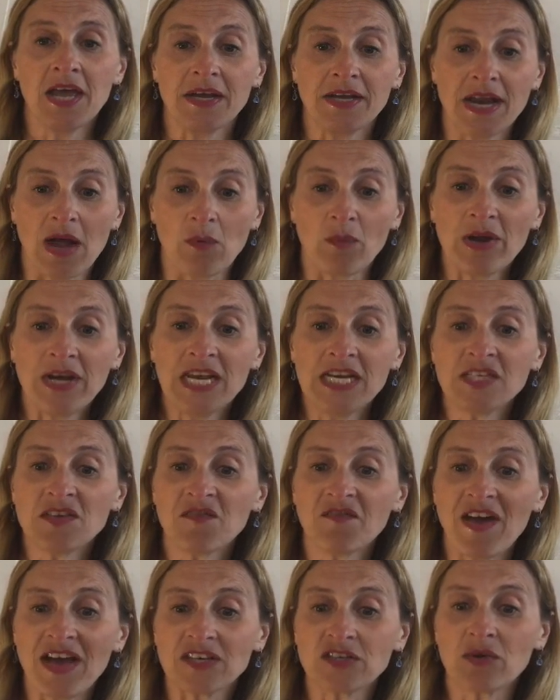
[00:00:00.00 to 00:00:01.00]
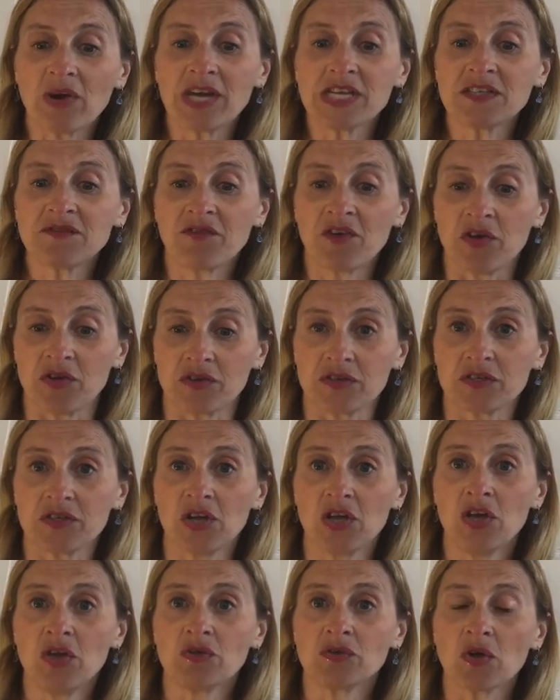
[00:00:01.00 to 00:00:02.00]
Now we need to factorise first.
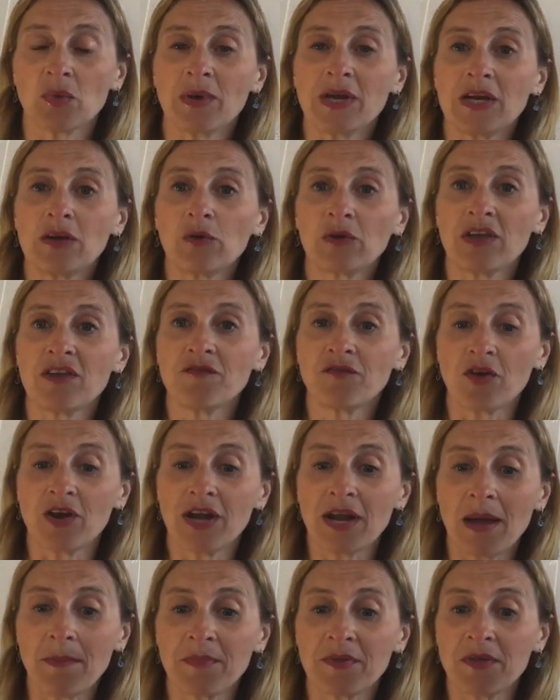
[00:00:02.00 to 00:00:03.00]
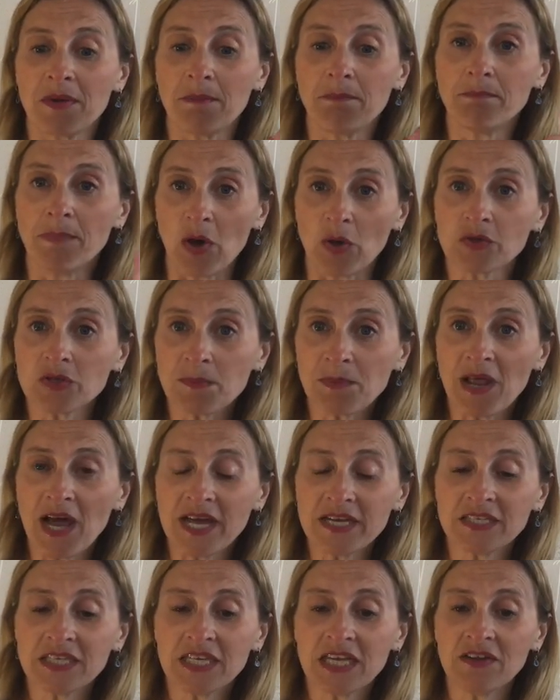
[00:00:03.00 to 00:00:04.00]
So we're looking for a number that
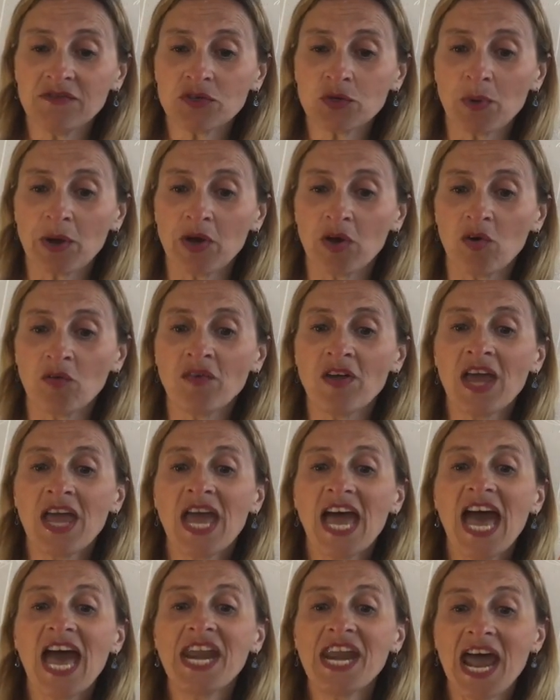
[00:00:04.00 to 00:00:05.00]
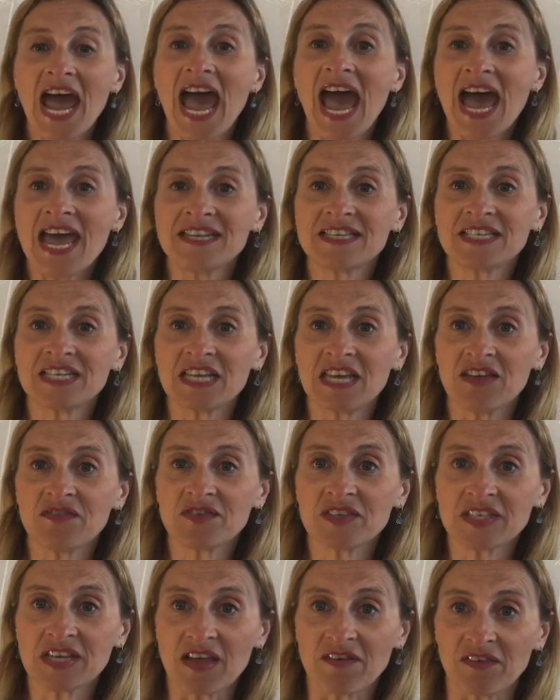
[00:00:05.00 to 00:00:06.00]
multiplies to give 12 and adds to give
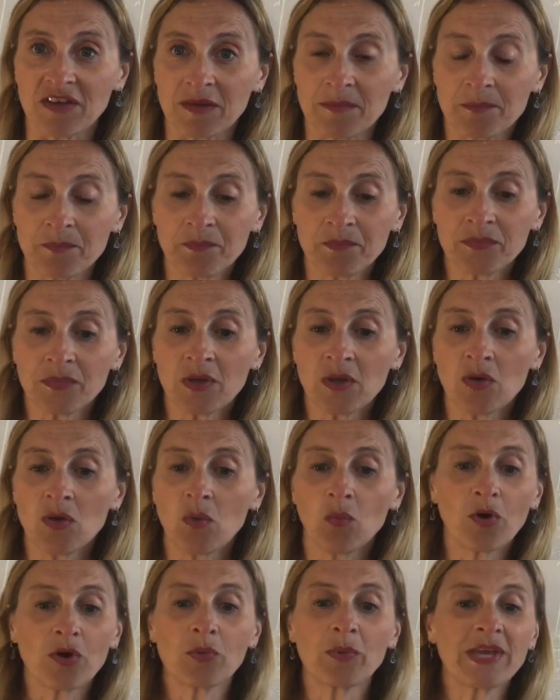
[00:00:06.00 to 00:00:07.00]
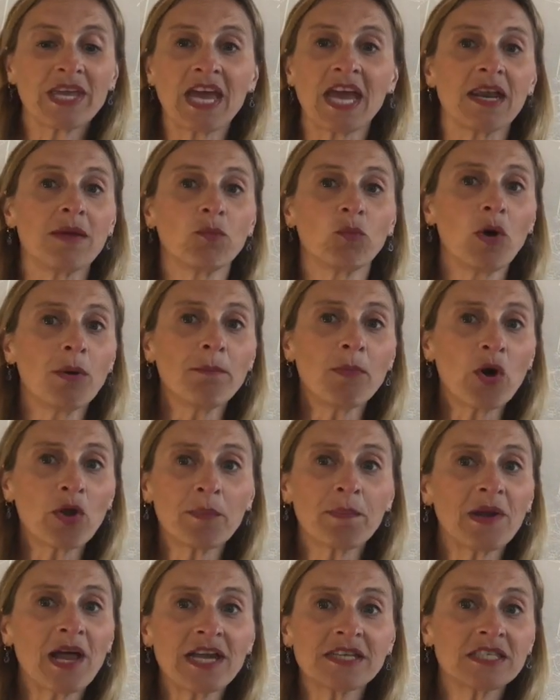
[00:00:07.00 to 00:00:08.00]
7. What do we get? What
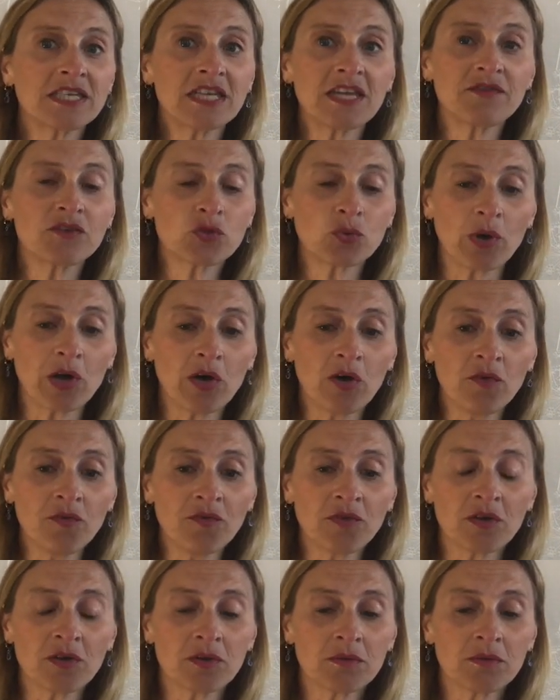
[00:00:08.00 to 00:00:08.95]
multiplies to give 12?